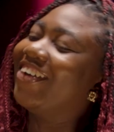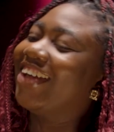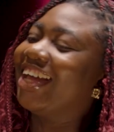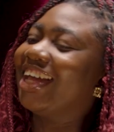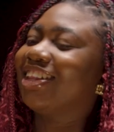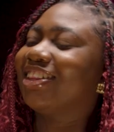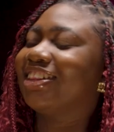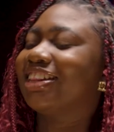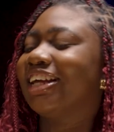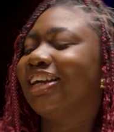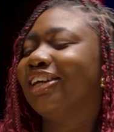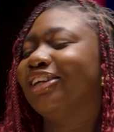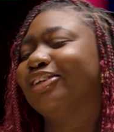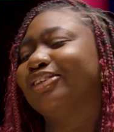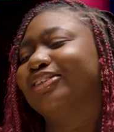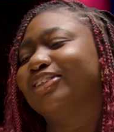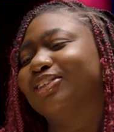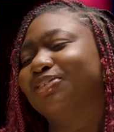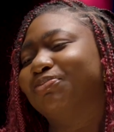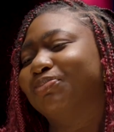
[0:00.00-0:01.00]
right, thank
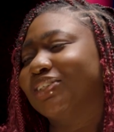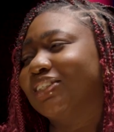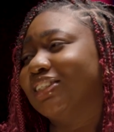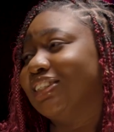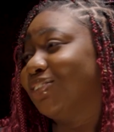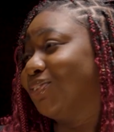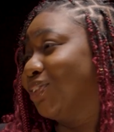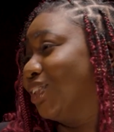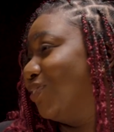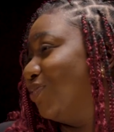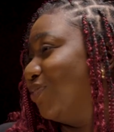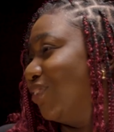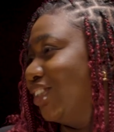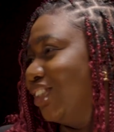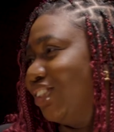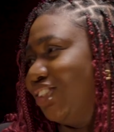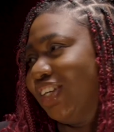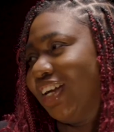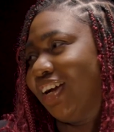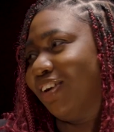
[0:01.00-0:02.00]
you so much. This was fun.
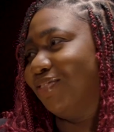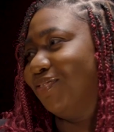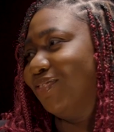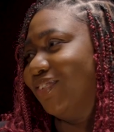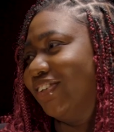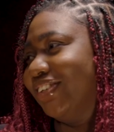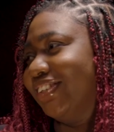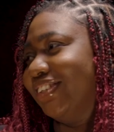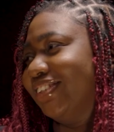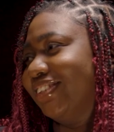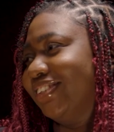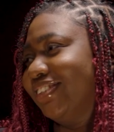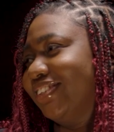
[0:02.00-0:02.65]
Did you have fun?